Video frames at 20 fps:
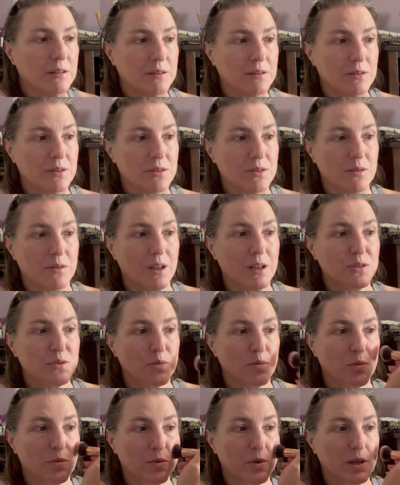So that's
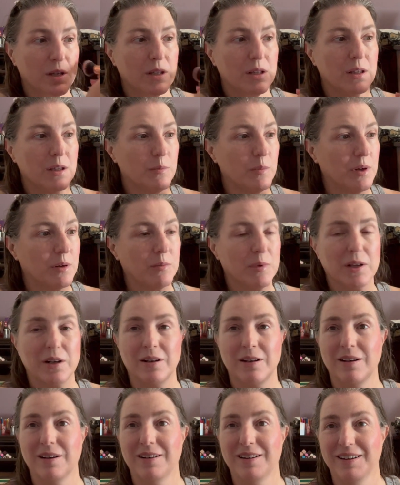really
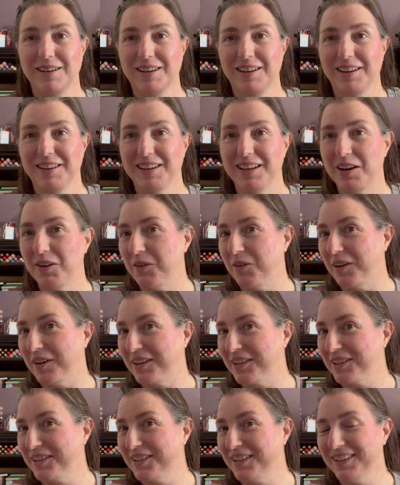pigmented in that
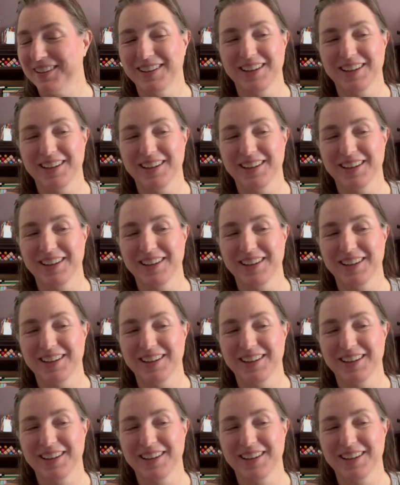one.